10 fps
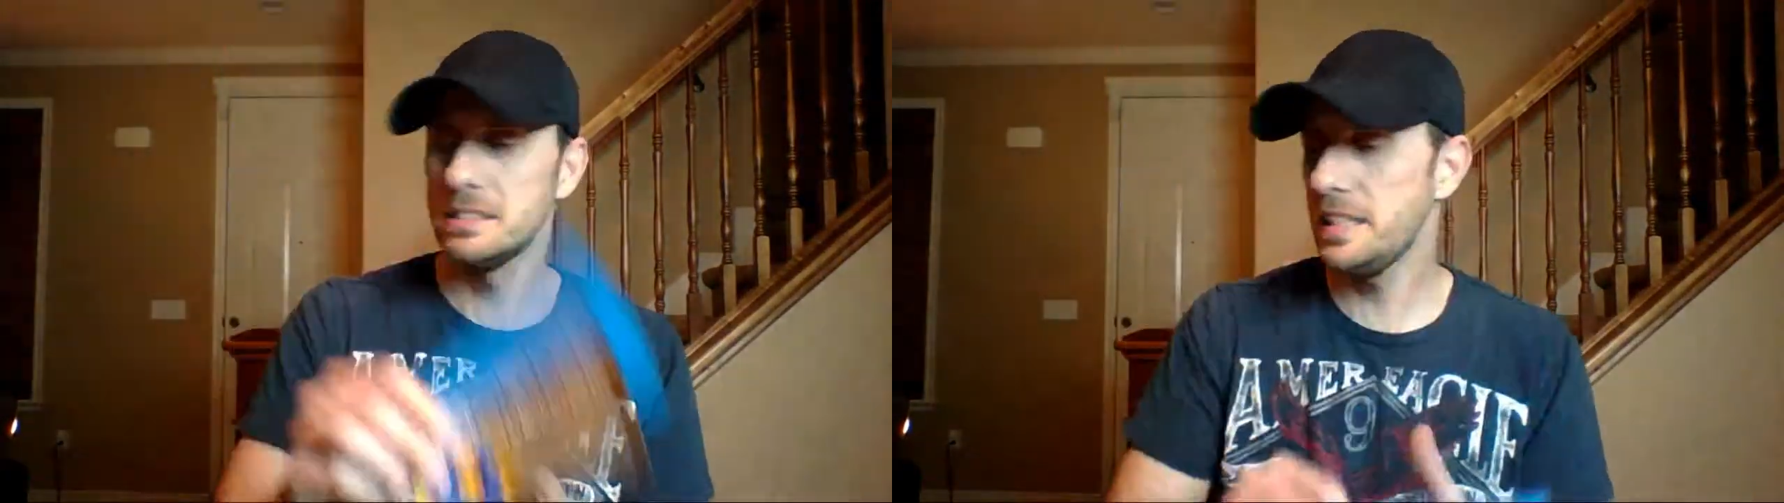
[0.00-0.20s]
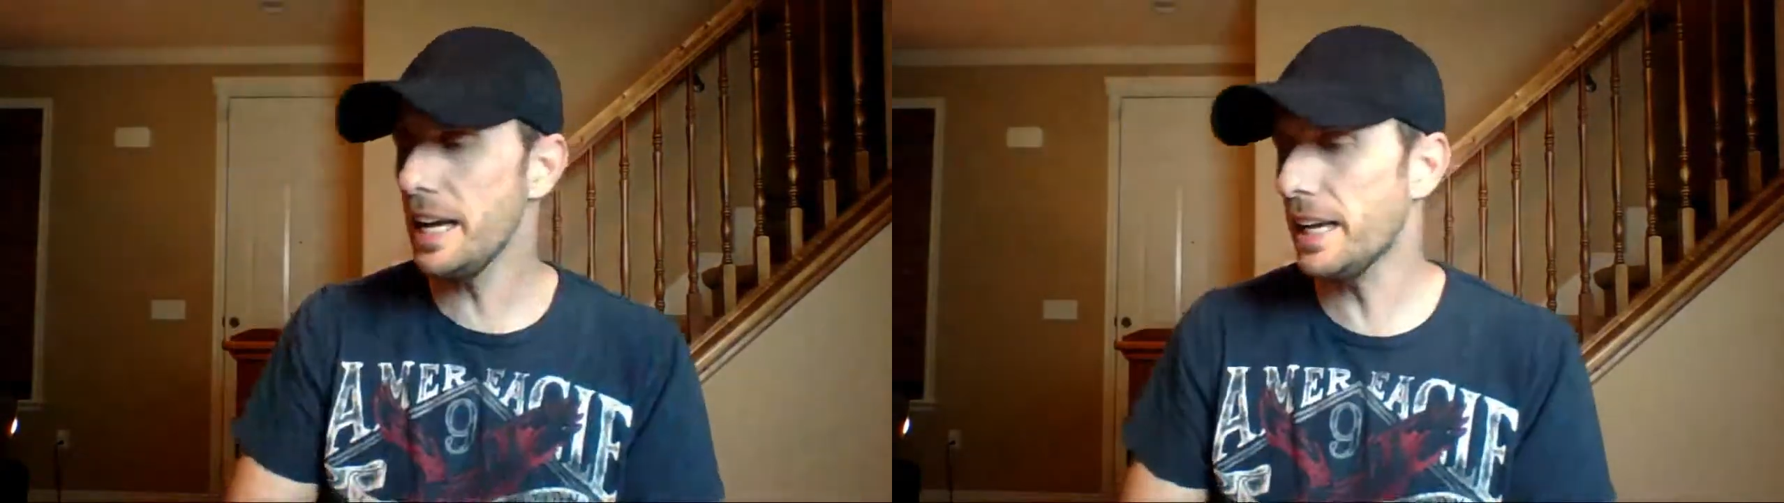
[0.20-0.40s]

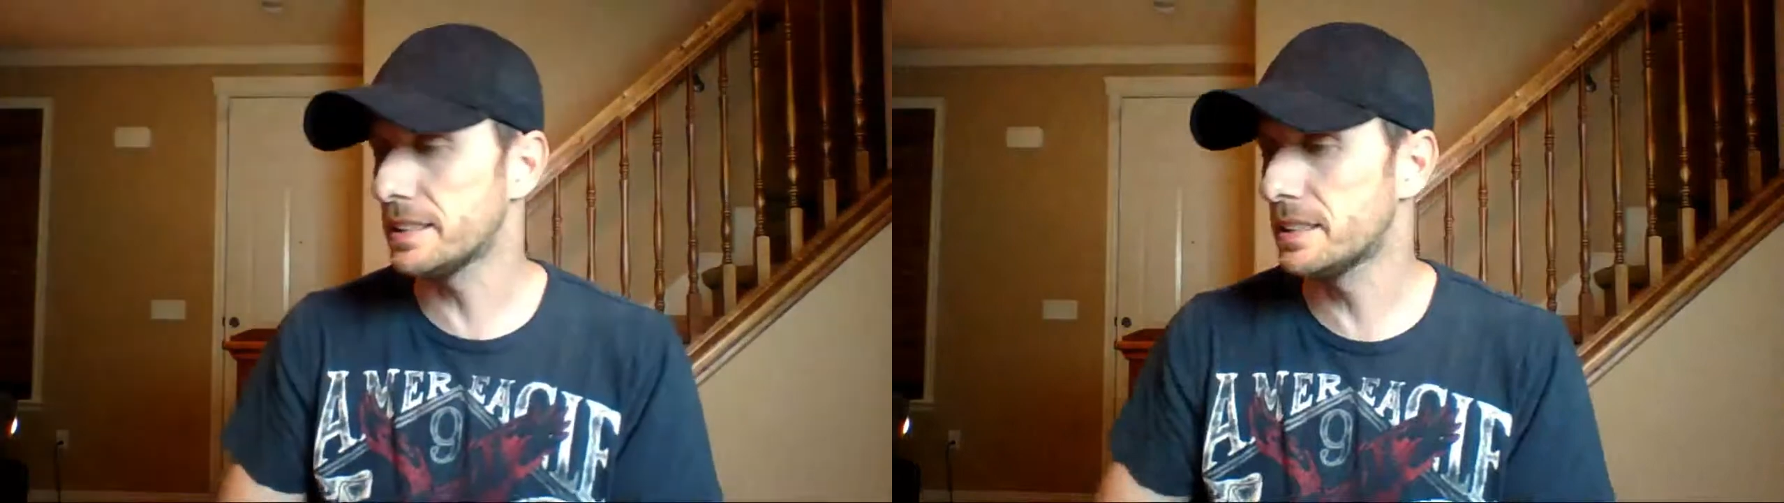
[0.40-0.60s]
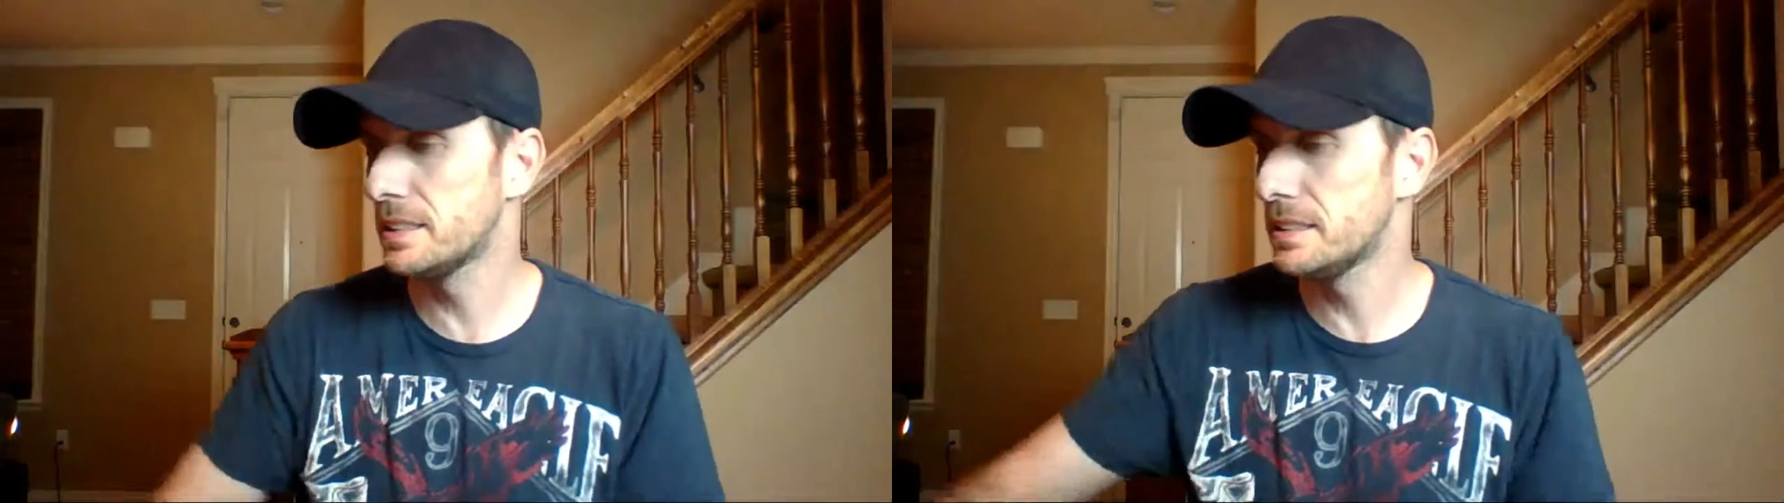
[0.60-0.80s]

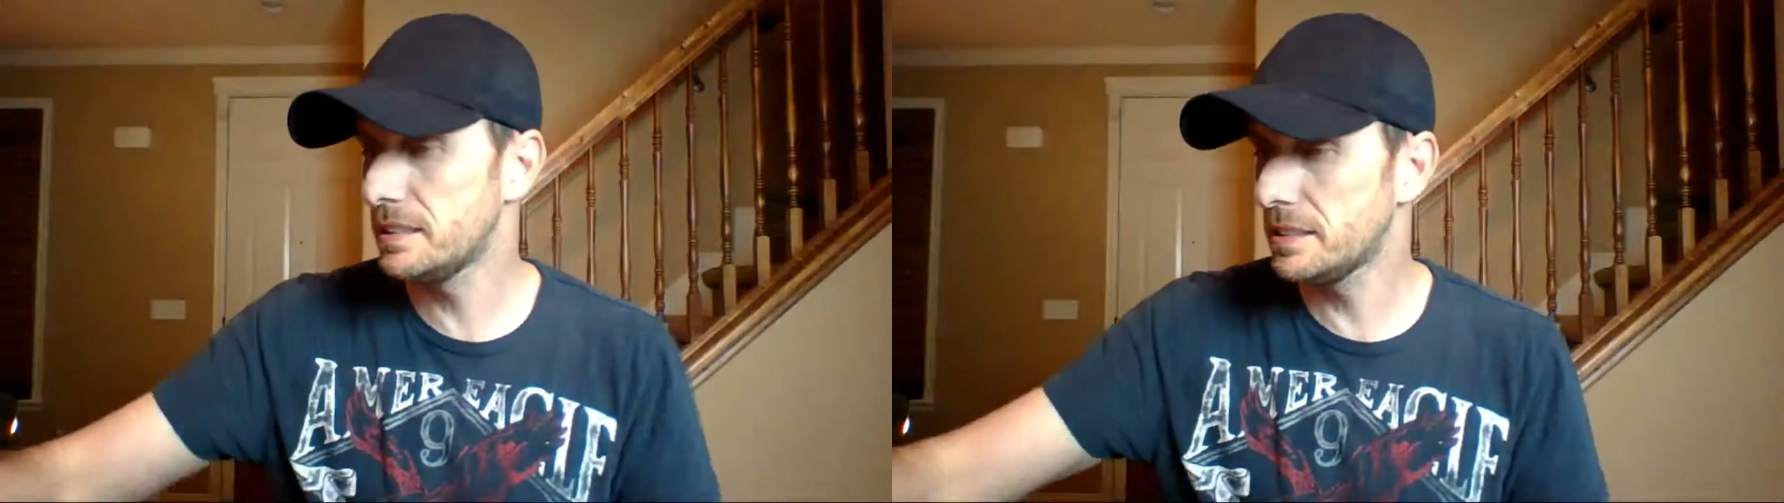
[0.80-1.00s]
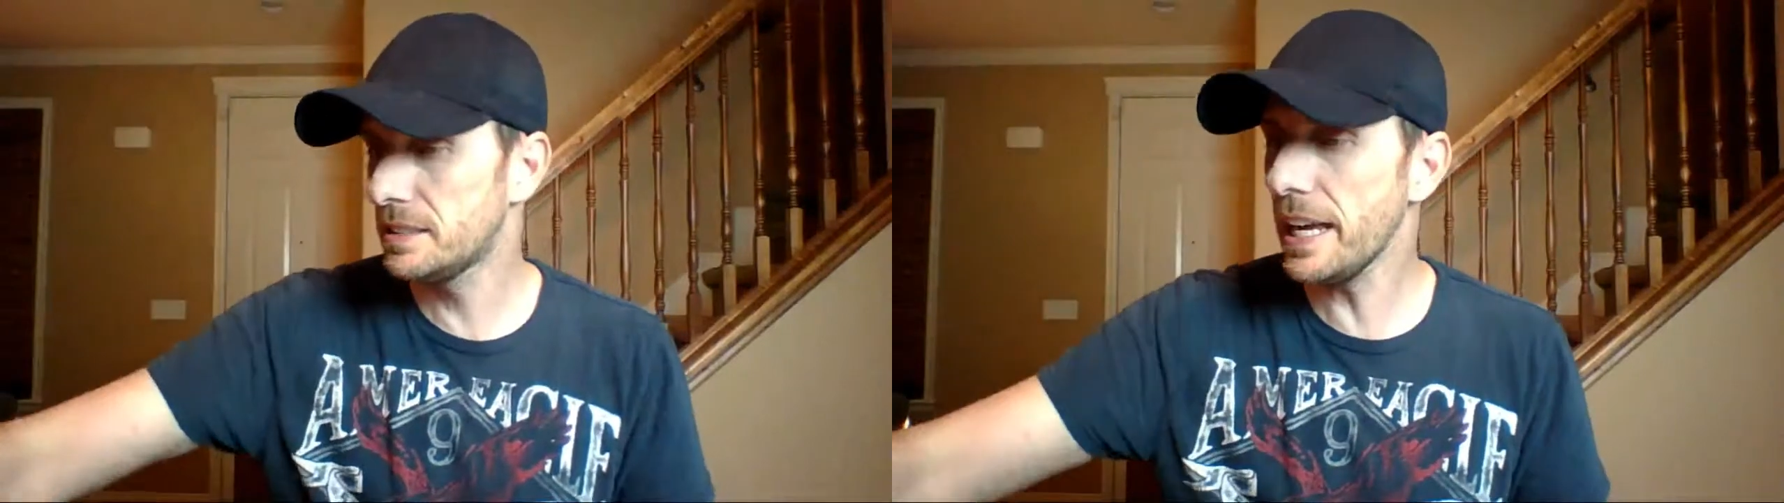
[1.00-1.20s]
tickets
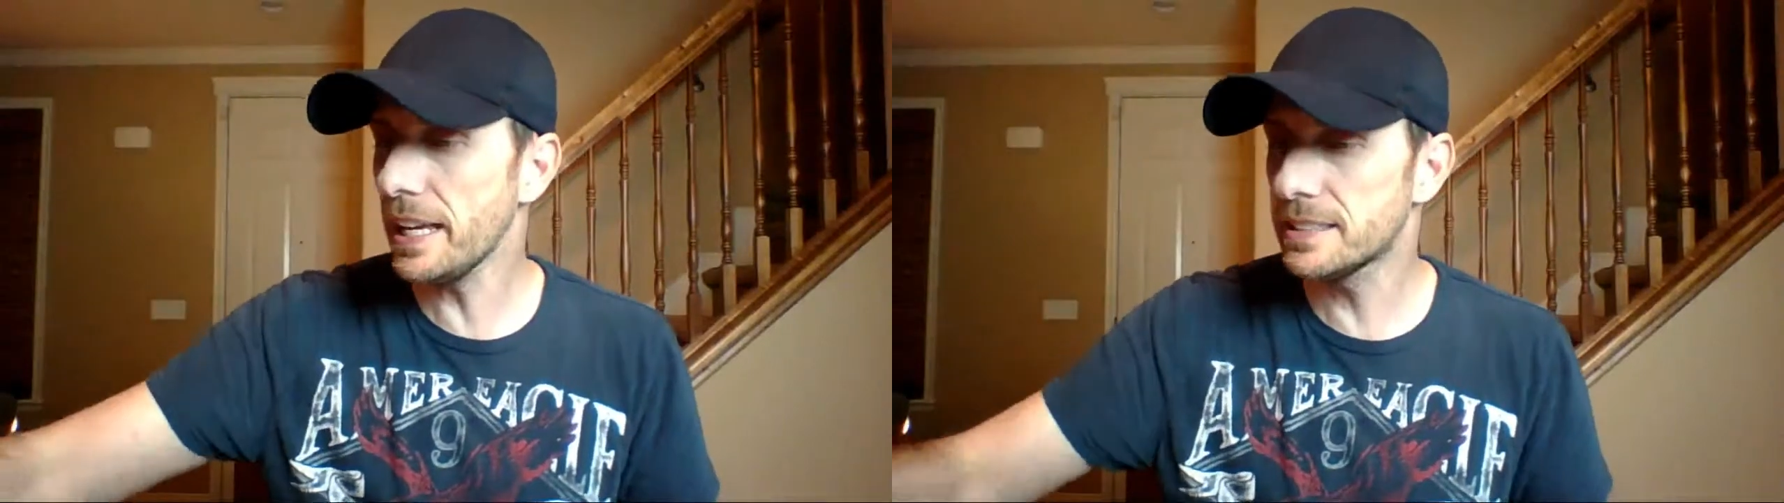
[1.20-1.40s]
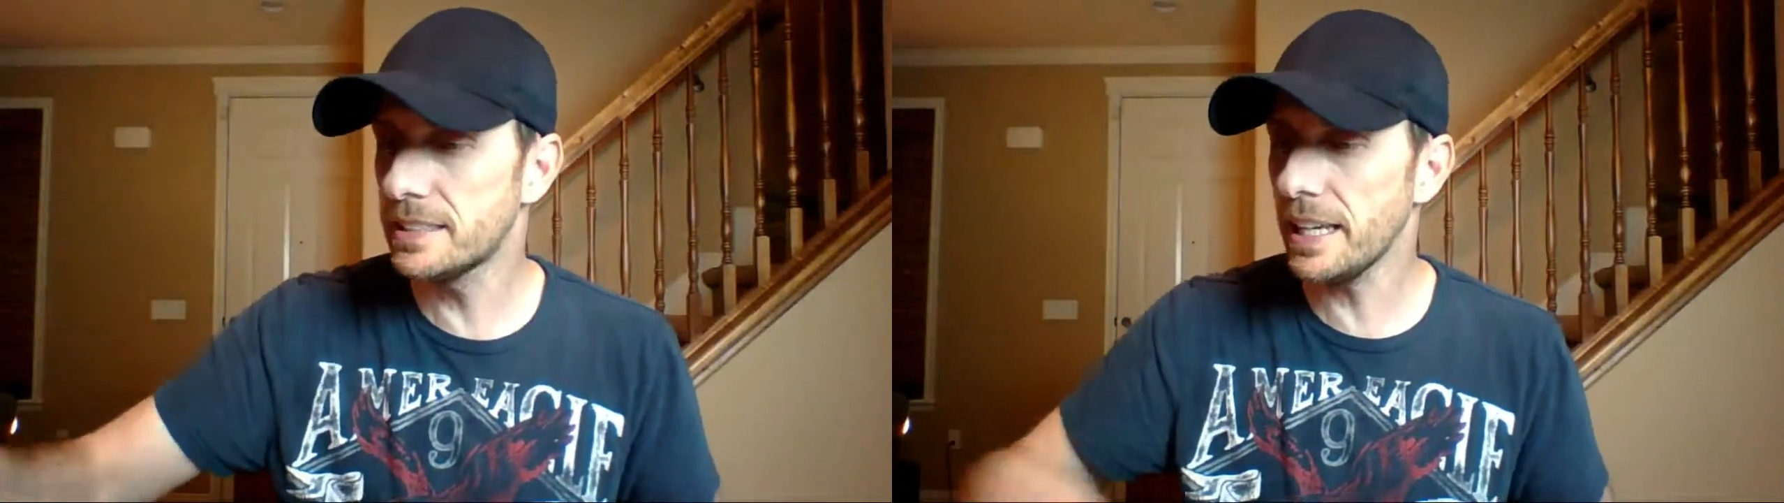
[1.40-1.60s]

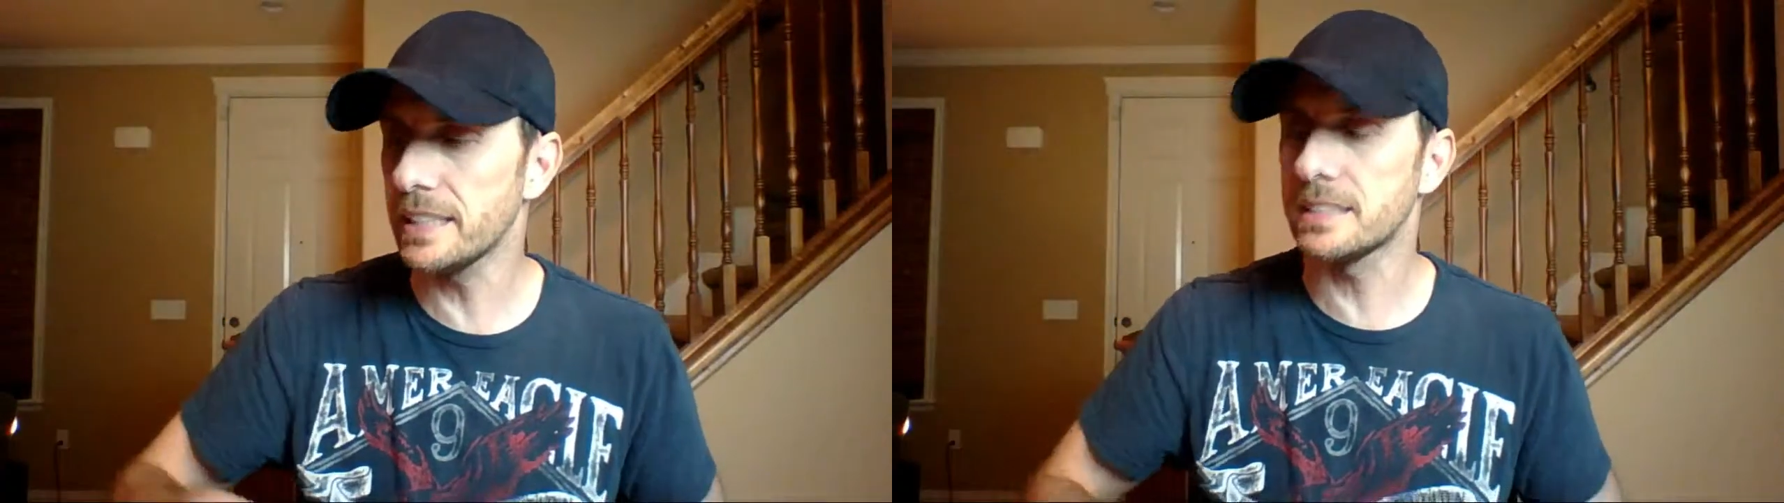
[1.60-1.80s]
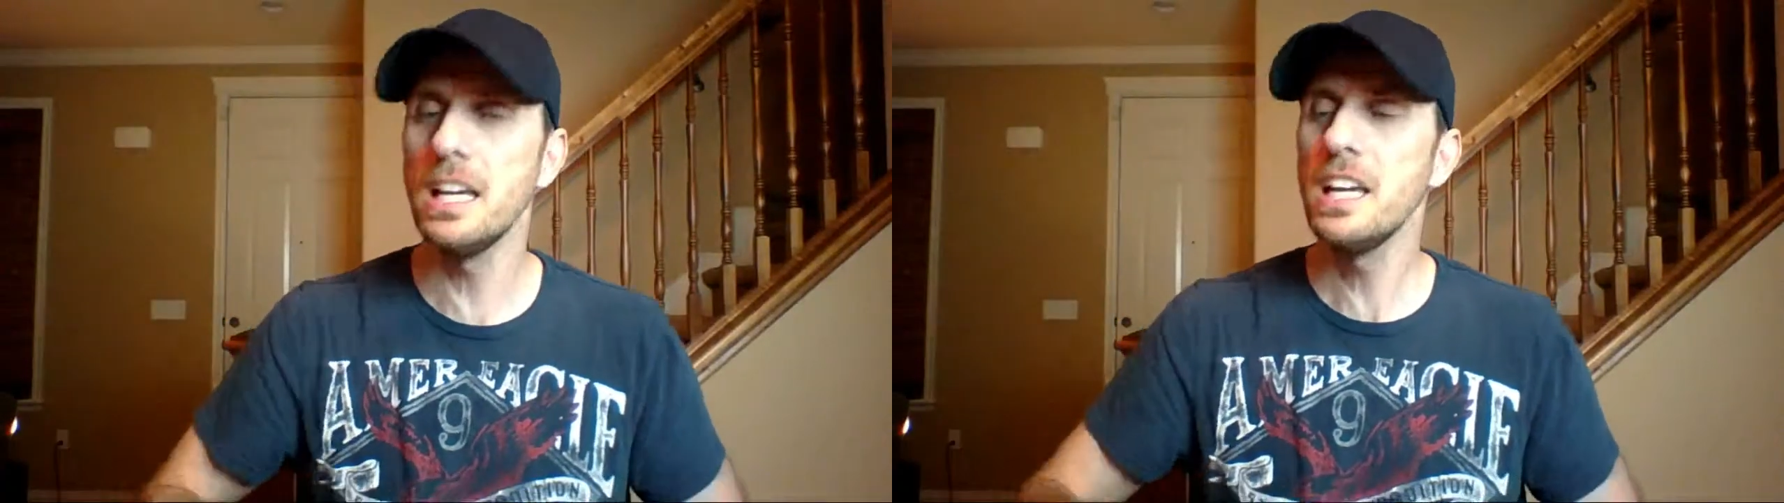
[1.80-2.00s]
tickets,
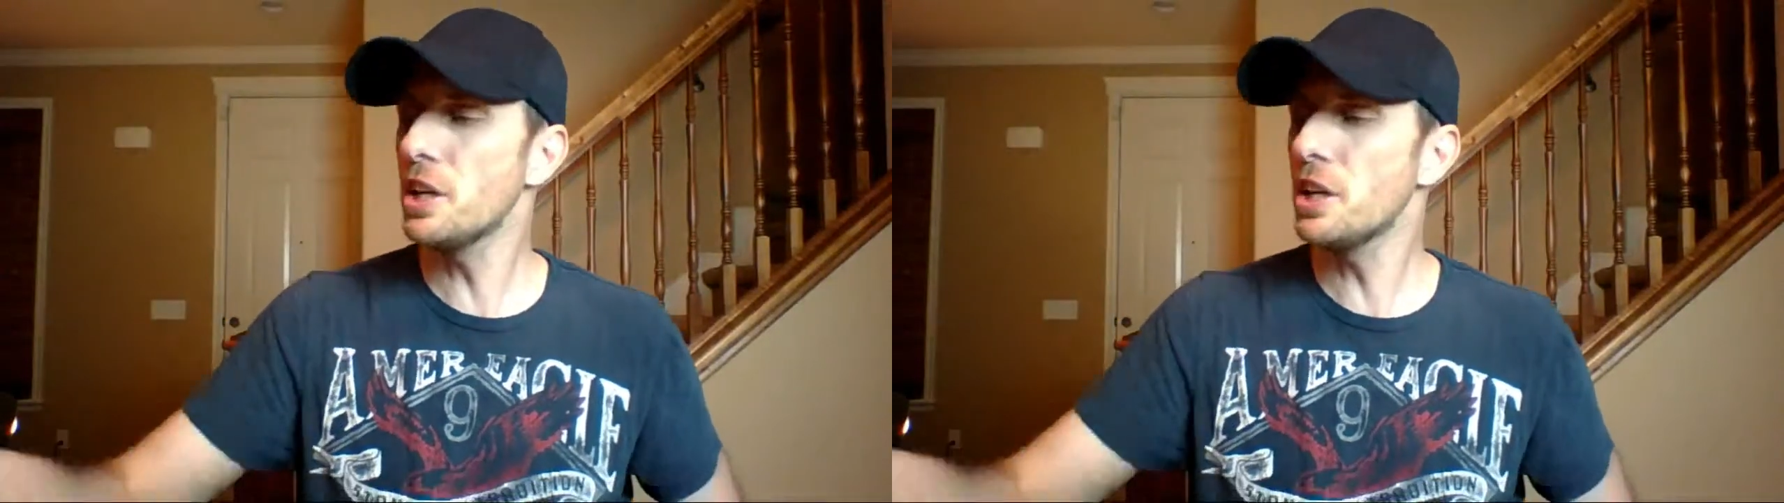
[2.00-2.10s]
tickets.